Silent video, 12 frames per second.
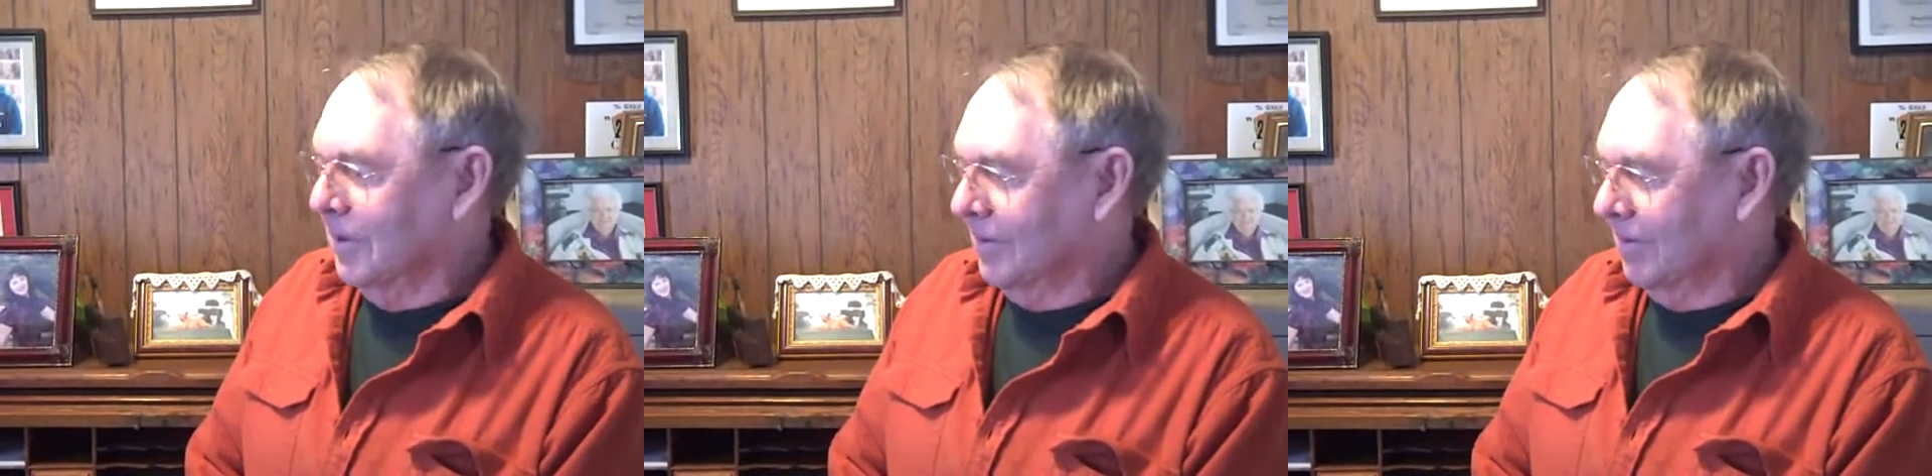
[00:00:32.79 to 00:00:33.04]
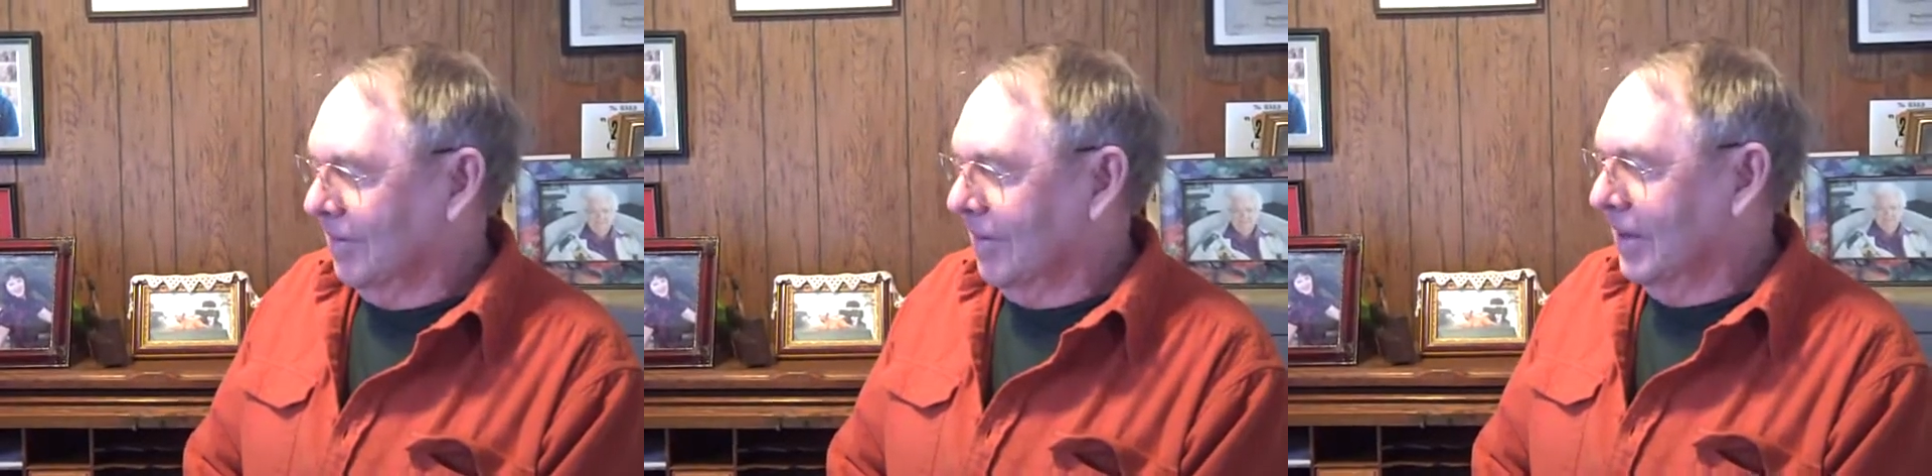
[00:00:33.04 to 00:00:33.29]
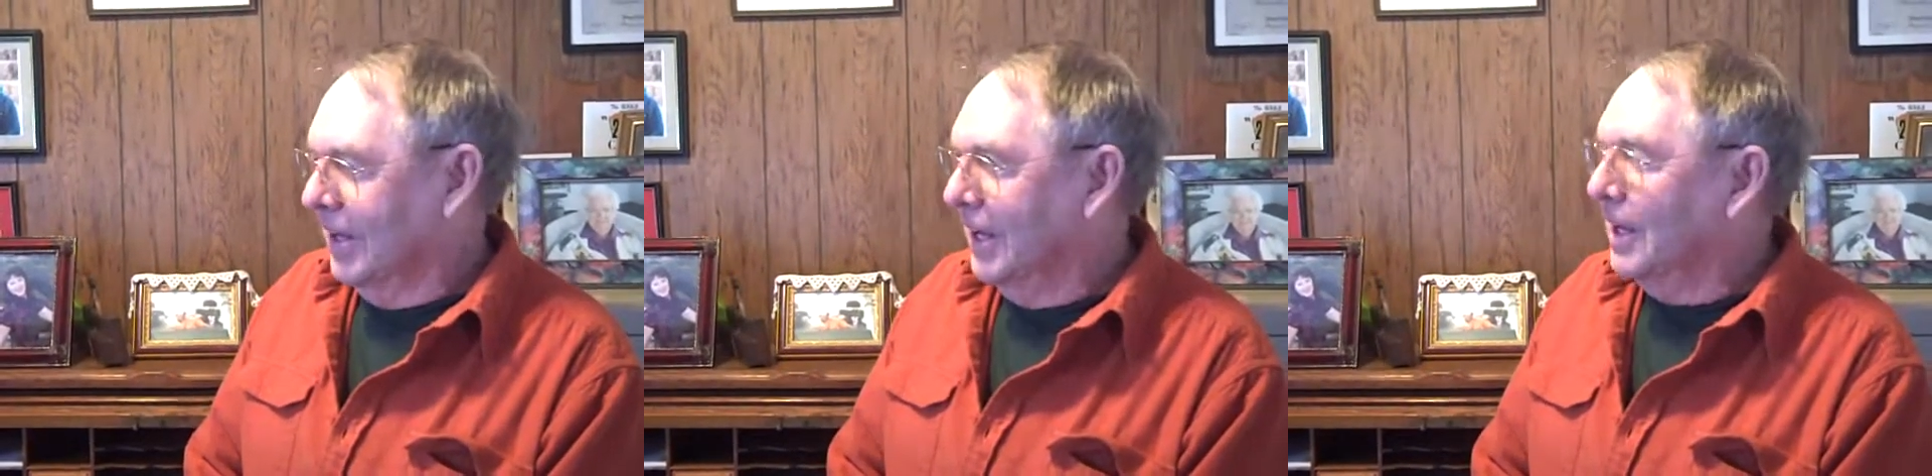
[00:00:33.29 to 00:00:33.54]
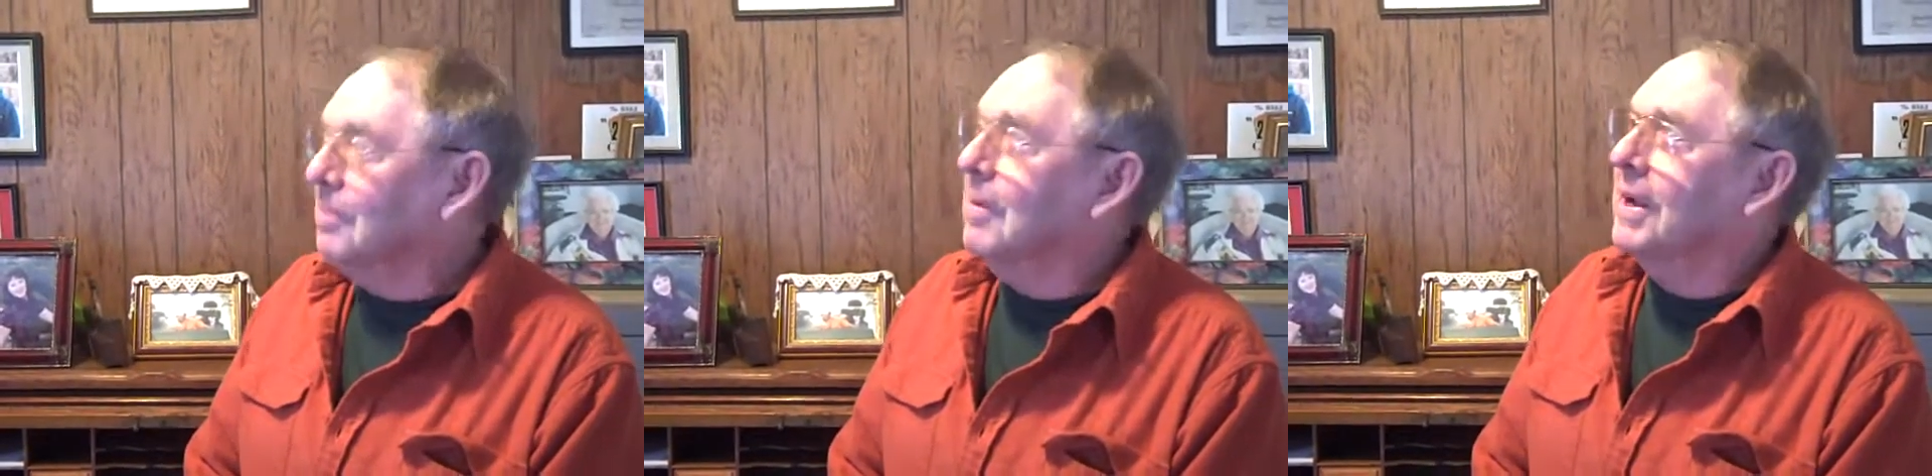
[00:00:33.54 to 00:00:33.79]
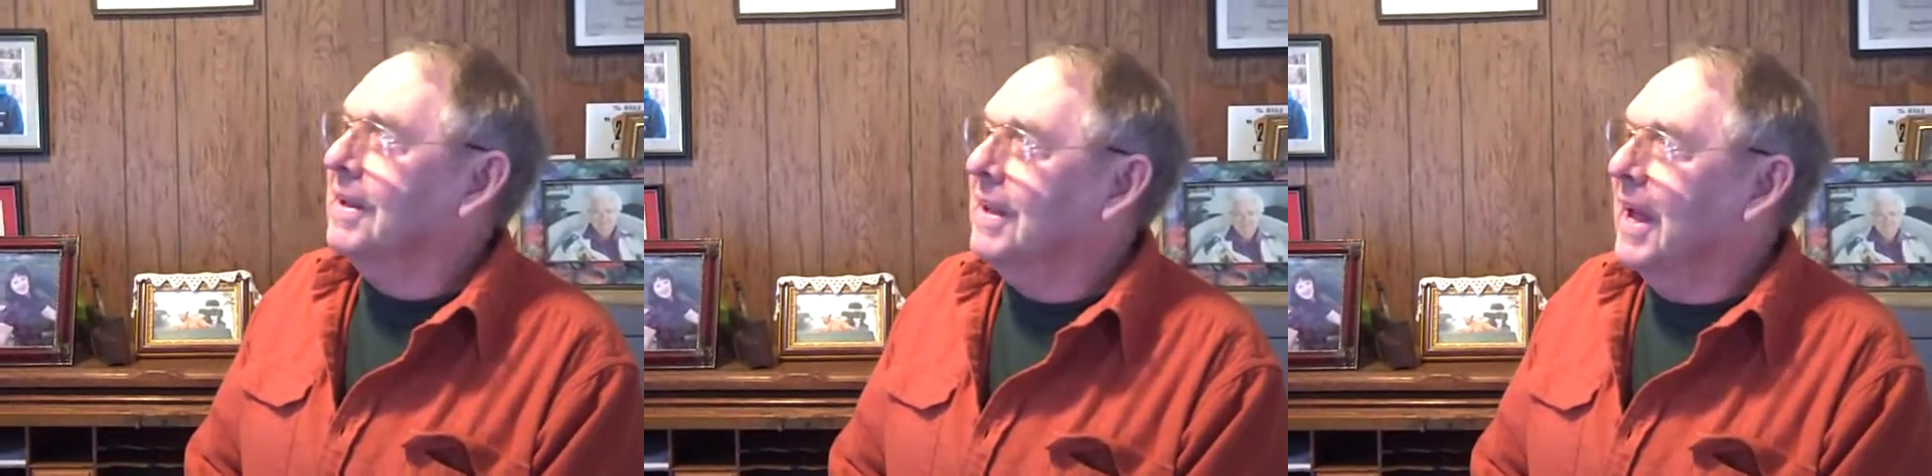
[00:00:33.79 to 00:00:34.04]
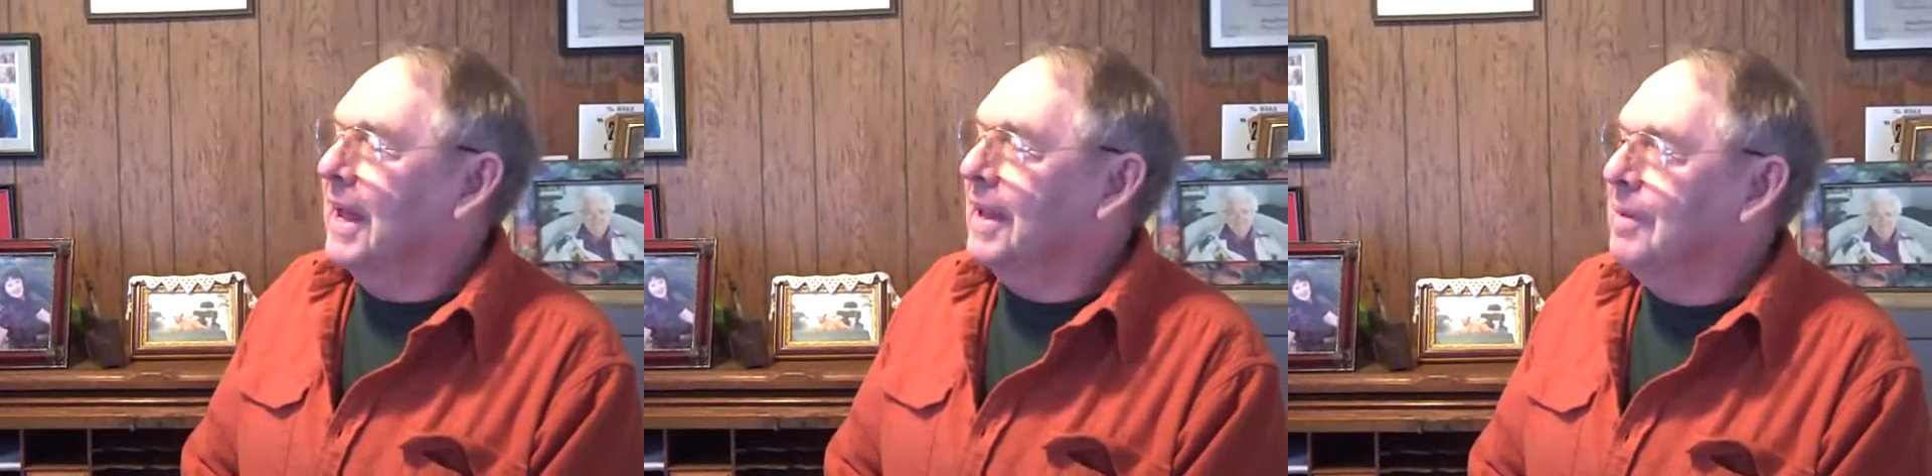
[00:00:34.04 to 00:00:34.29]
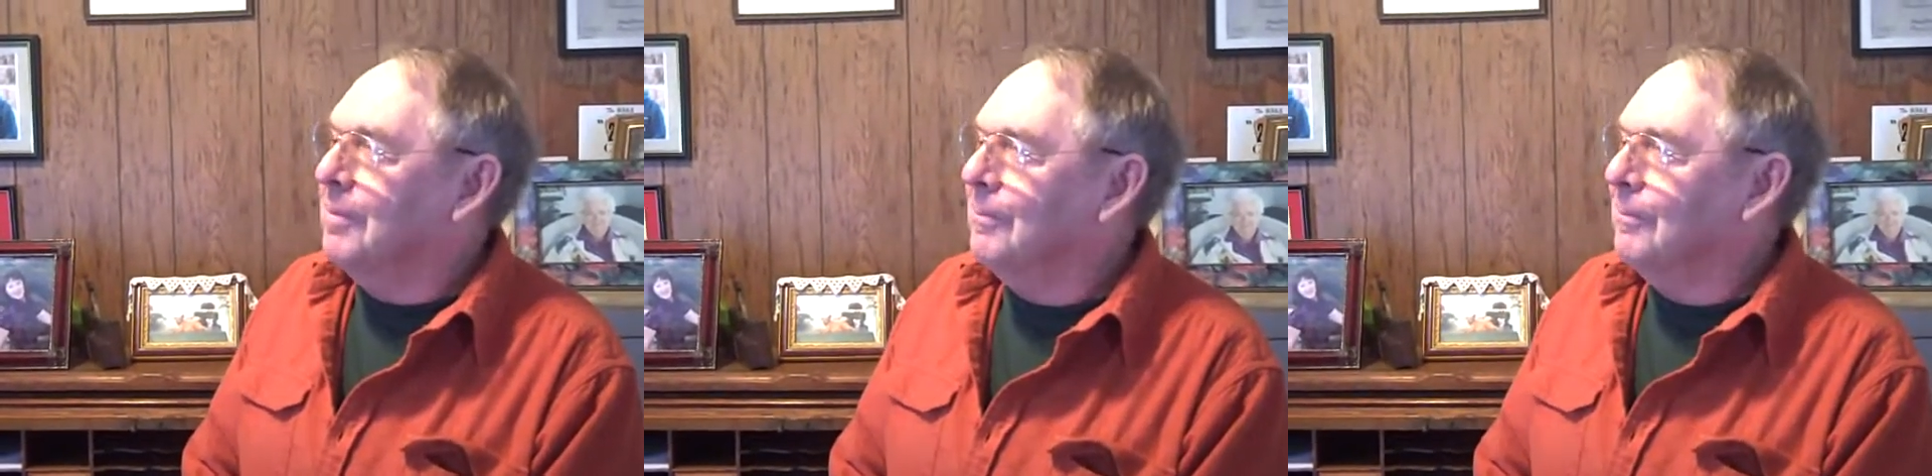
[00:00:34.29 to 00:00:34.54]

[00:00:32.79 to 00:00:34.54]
was cleaning my den.